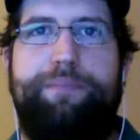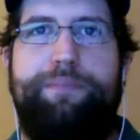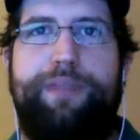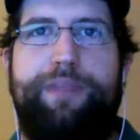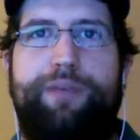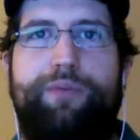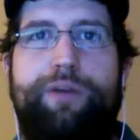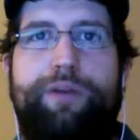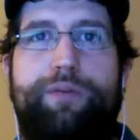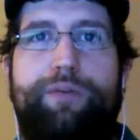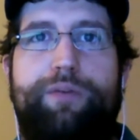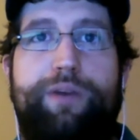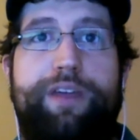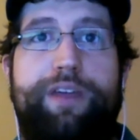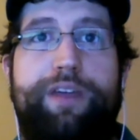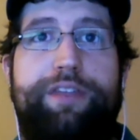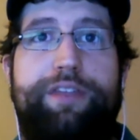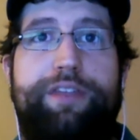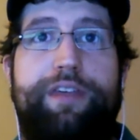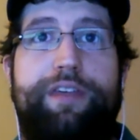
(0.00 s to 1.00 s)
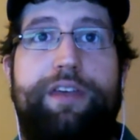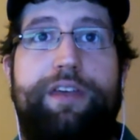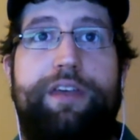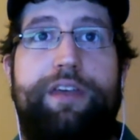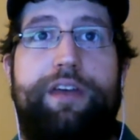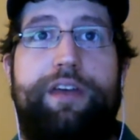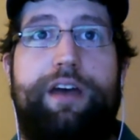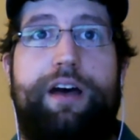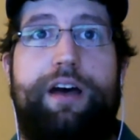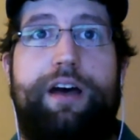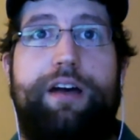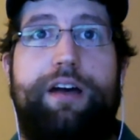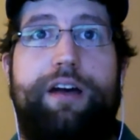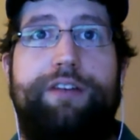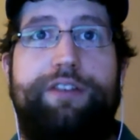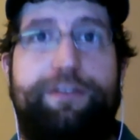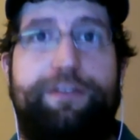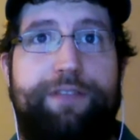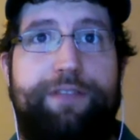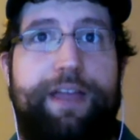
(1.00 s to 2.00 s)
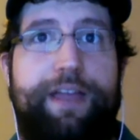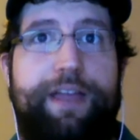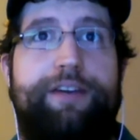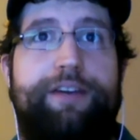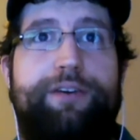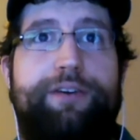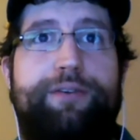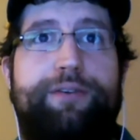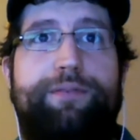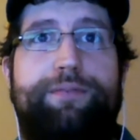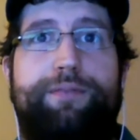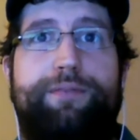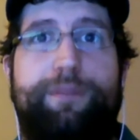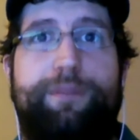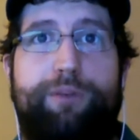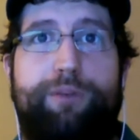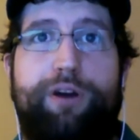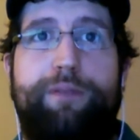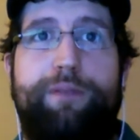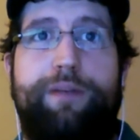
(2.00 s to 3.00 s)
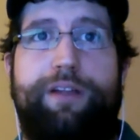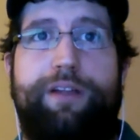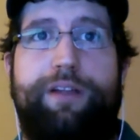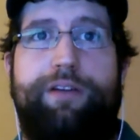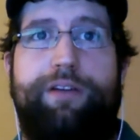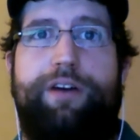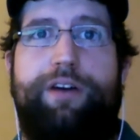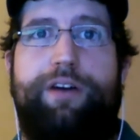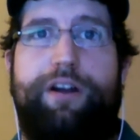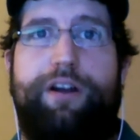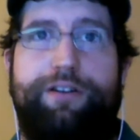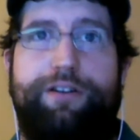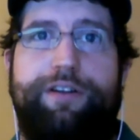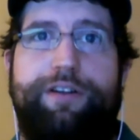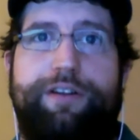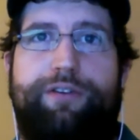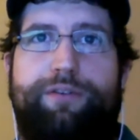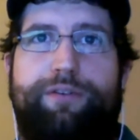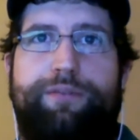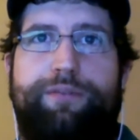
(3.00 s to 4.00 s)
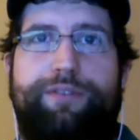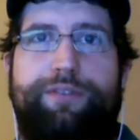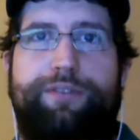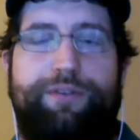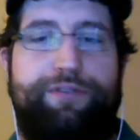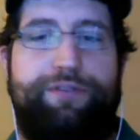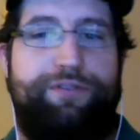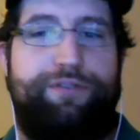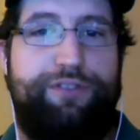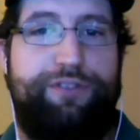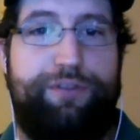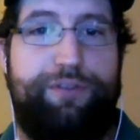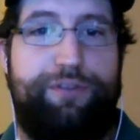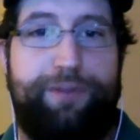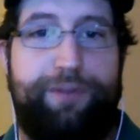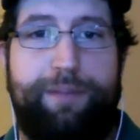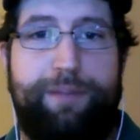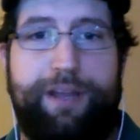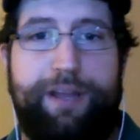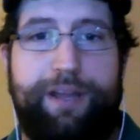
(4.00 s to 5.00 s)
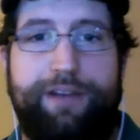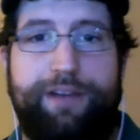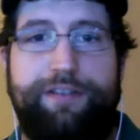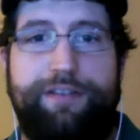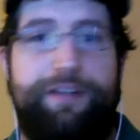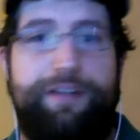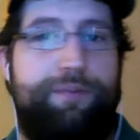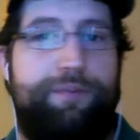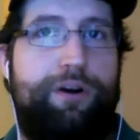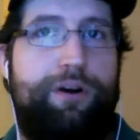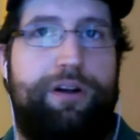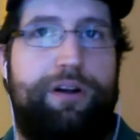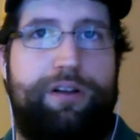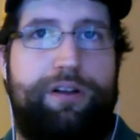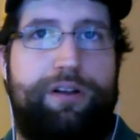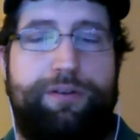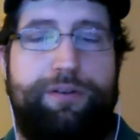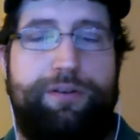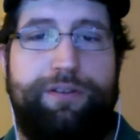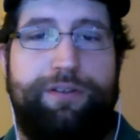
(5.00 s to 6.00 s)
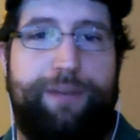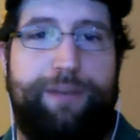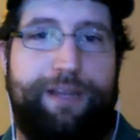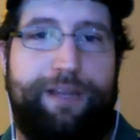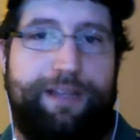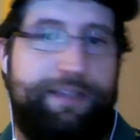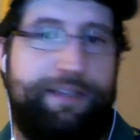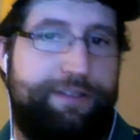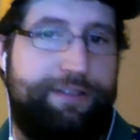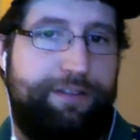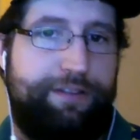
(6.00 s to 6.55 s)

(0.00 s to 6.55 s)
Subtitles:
Went with Joe Flacco, Lamar Miller, Andre Holmes. Those are 3 players that were all owned by less than